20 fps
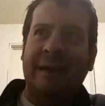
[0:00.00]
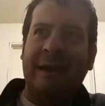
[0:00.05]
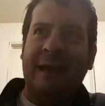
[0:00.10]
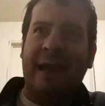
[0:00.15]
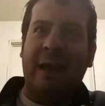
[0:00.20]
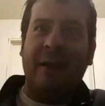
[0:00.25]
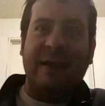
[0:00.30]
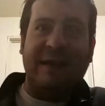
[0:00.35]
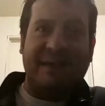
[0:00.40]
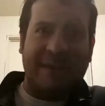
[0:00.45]

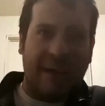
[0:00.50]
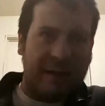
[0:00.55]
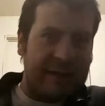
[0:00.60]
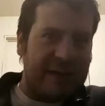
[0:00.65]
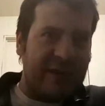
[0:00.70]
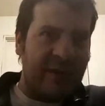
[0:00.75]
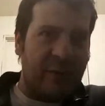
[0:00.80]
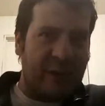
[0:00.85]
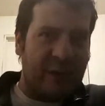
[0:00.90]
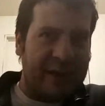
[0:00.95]

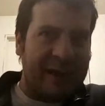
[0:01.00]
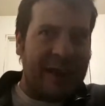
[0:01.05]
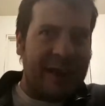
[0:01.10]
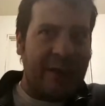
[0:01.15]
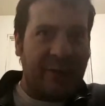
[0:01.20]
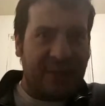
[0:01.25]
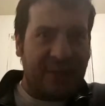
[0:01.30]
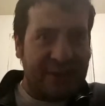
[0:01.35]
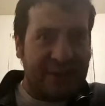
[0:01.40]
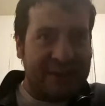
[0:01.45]
exotic you want to get
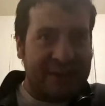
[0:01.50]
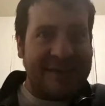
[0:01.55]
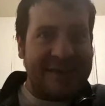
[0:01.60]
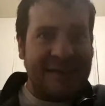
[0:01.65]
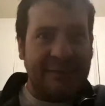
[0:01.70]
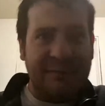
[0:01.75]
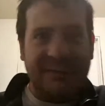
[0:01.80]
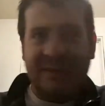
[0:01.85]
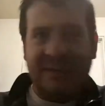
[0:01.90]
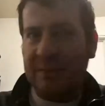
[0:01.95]
with your
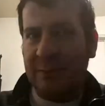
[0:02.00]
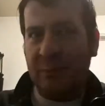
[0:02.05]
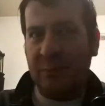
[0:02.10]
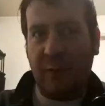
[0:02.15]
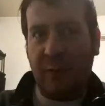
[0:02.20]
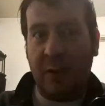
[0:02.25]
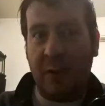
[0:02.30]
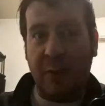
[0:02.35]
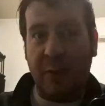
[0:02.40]
systems and what